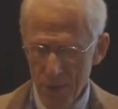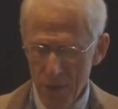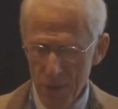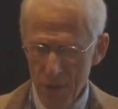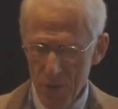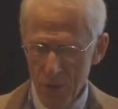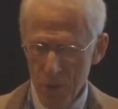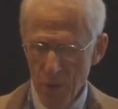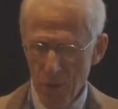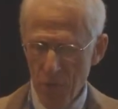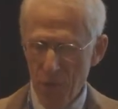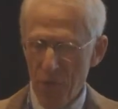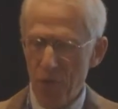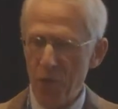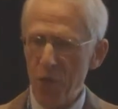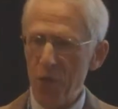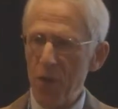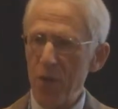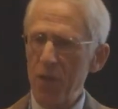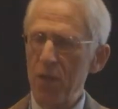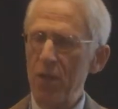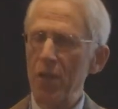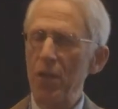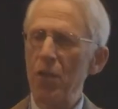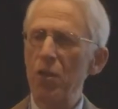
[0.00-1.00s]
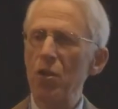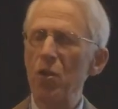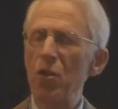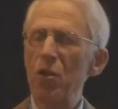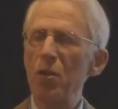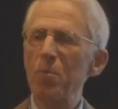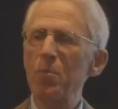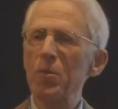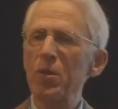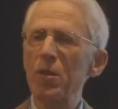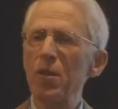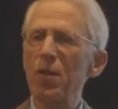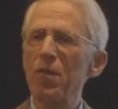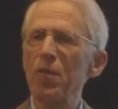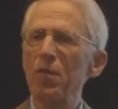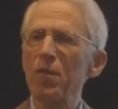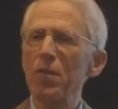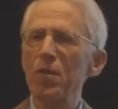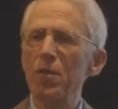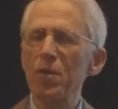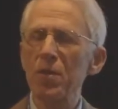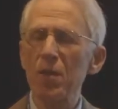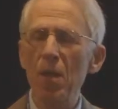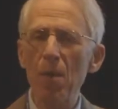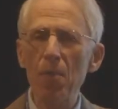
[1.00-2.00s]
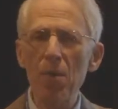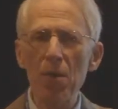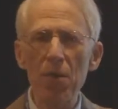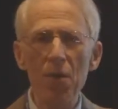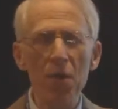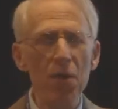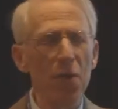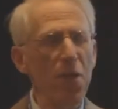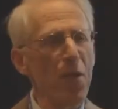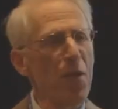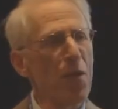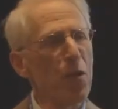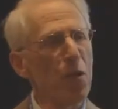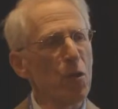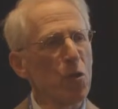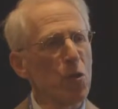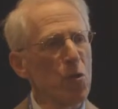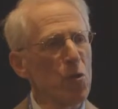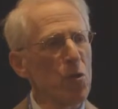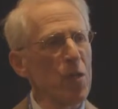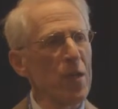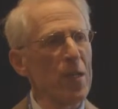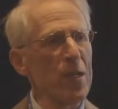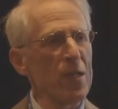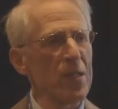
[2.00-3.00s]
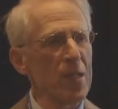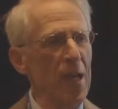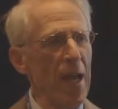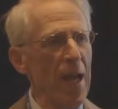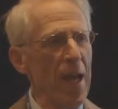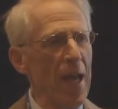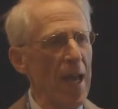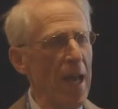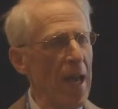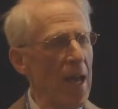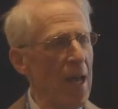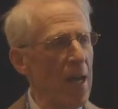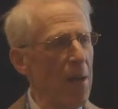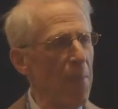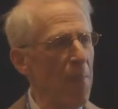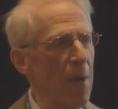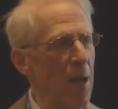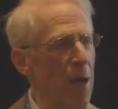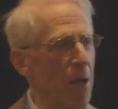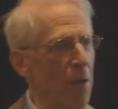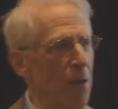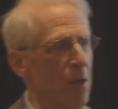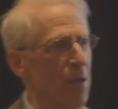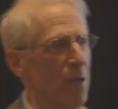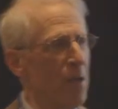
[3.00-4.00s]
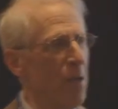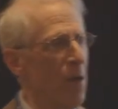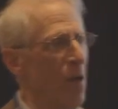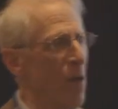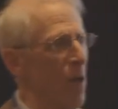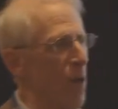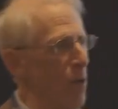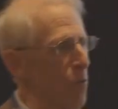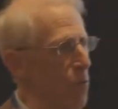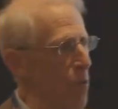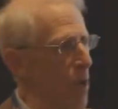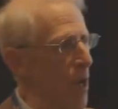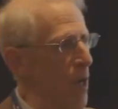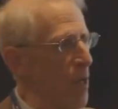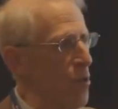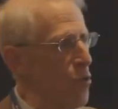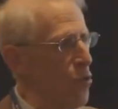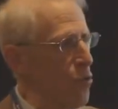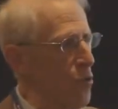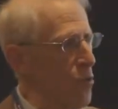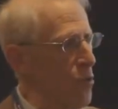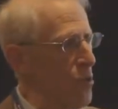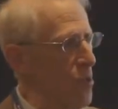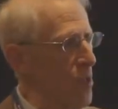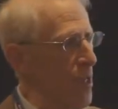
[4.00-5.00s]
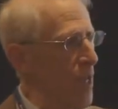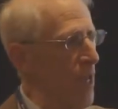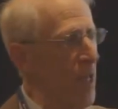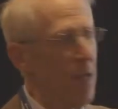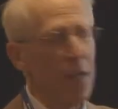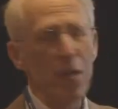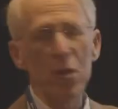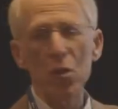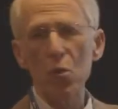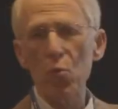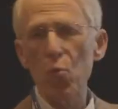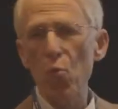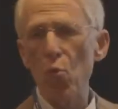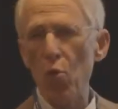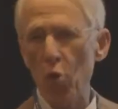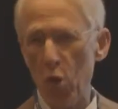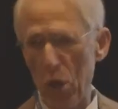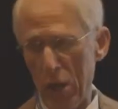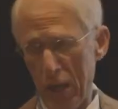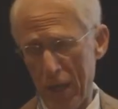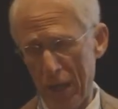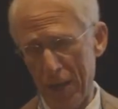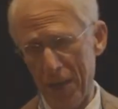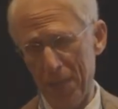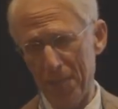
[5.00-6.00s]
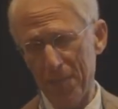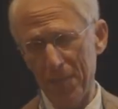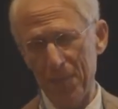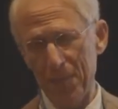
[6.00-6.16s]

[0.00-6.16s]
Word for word: So first, in terms of some of the learnings I had about Carl Rogers and his work.